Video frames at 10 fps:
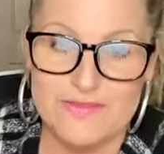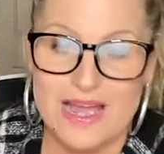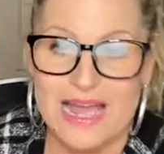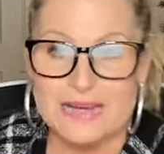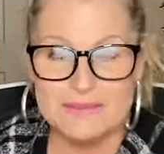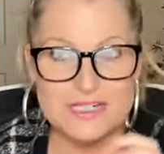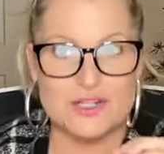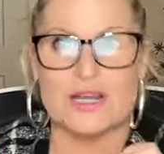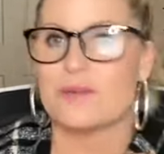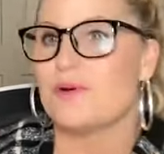I'm going to
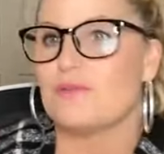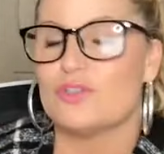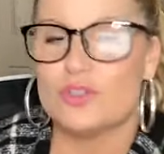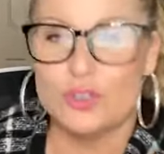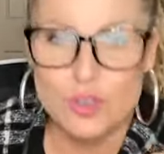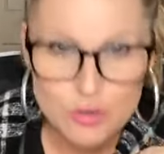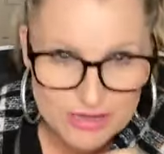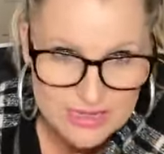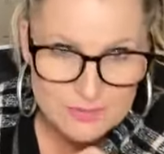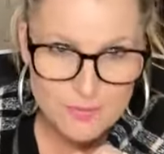talk about
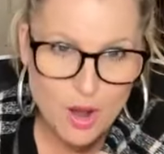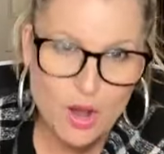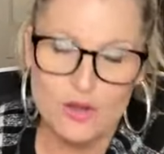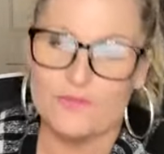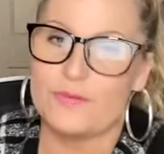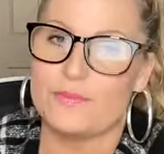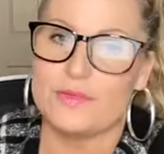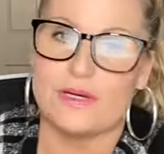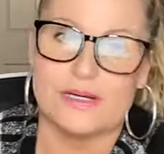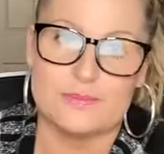Gloria Paul
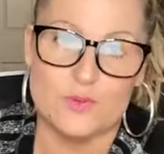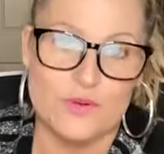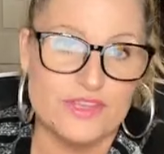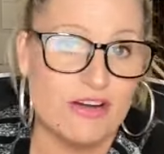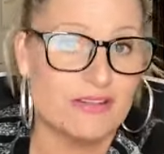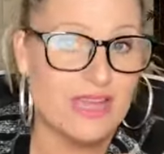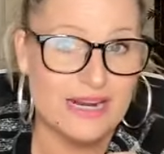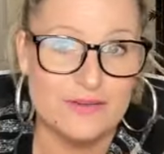from North Carolina